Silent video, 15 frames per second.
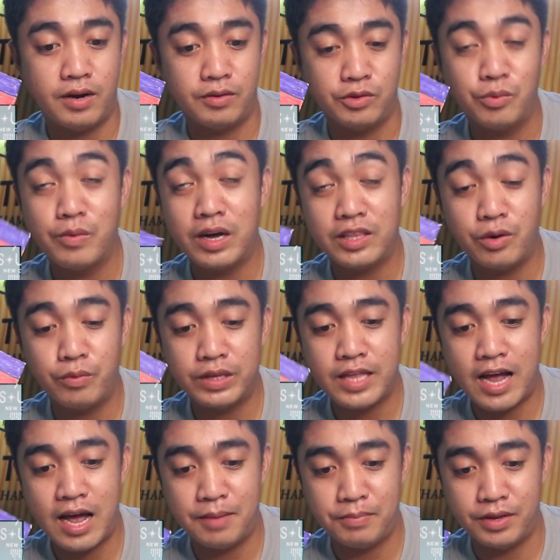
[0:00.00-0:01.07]
No matter what
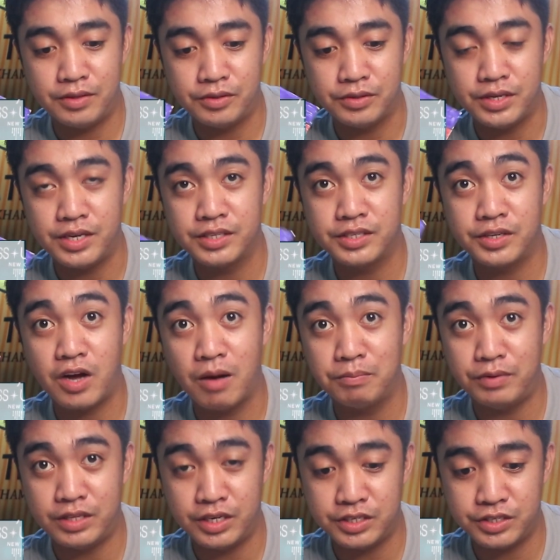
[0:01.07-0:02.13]
happened to this
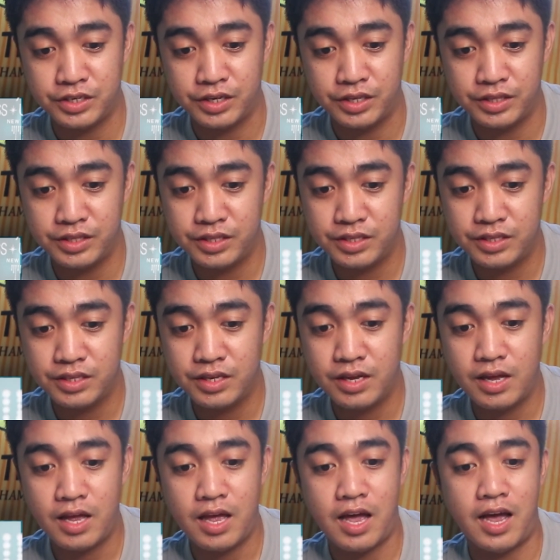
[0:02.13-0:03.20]
competition, I'm still
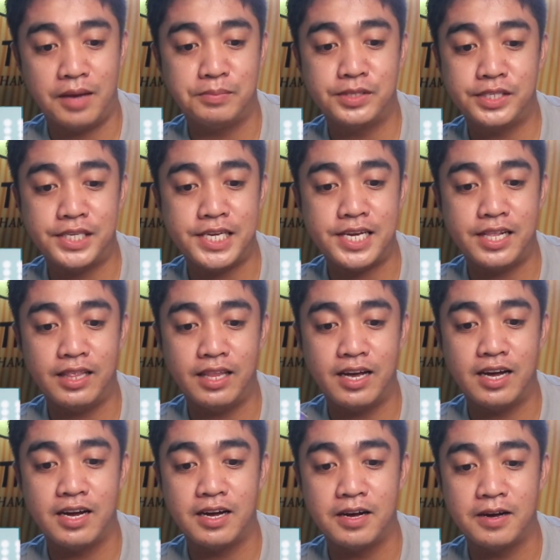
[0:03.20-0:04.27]

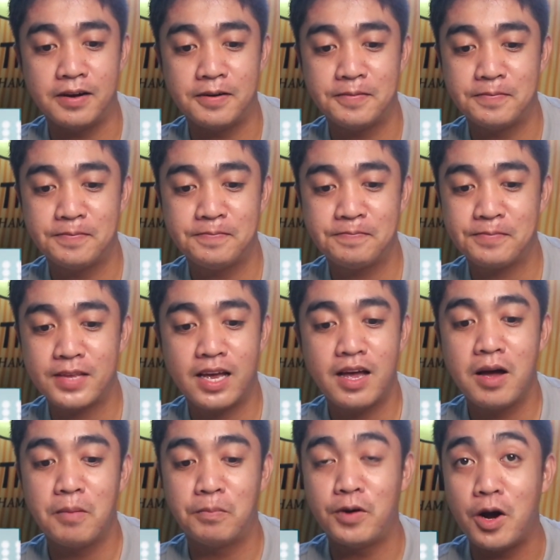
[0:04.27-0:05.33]
proud
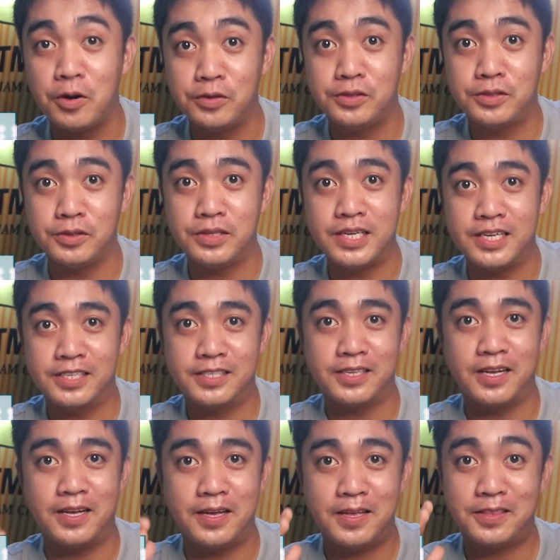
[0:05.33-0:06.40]
to this
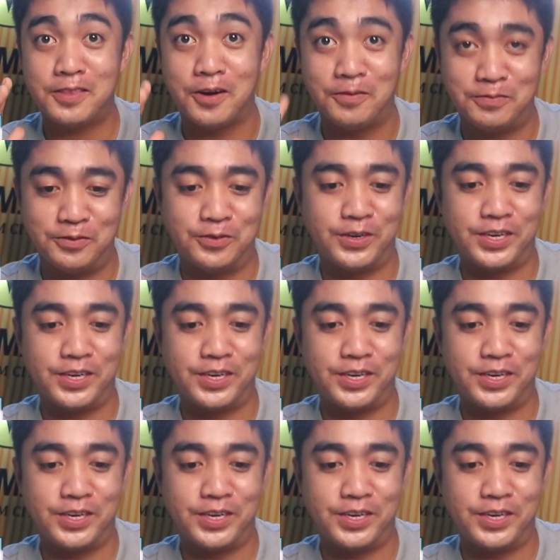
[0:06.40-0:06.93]
top 3.